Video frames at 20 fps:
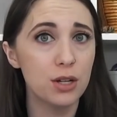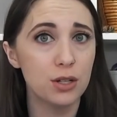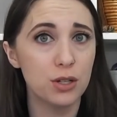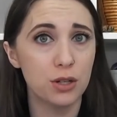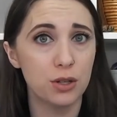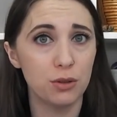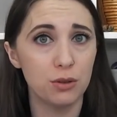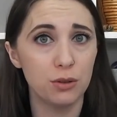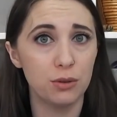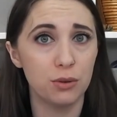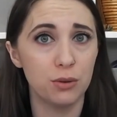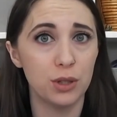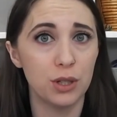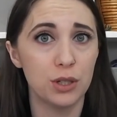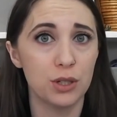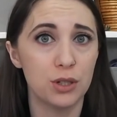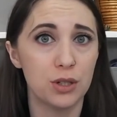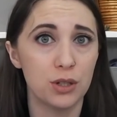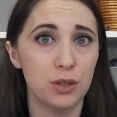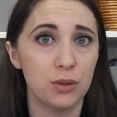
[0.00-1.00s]
to
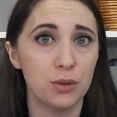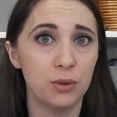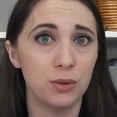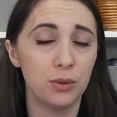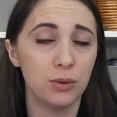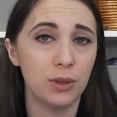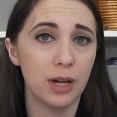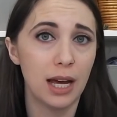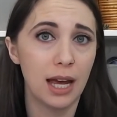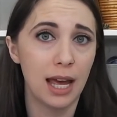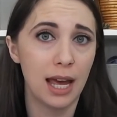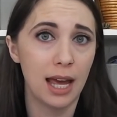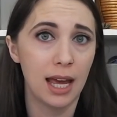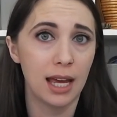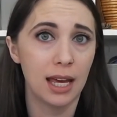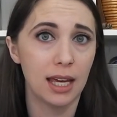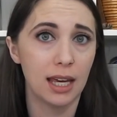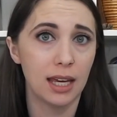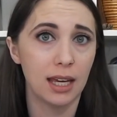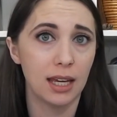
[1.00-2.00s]
do
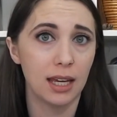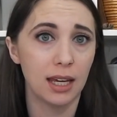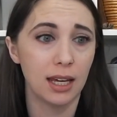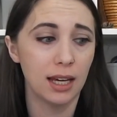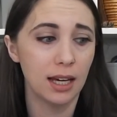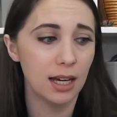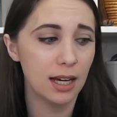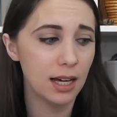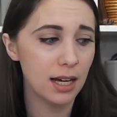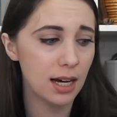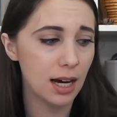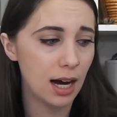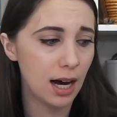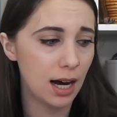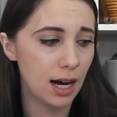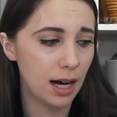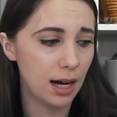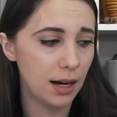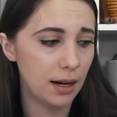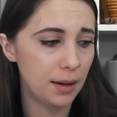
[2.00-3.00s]
a,
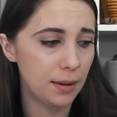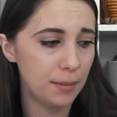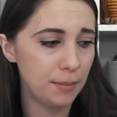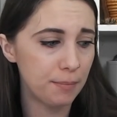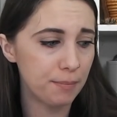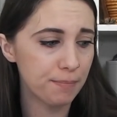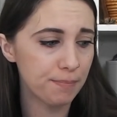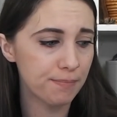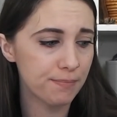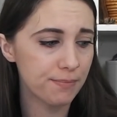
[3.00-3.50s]
um,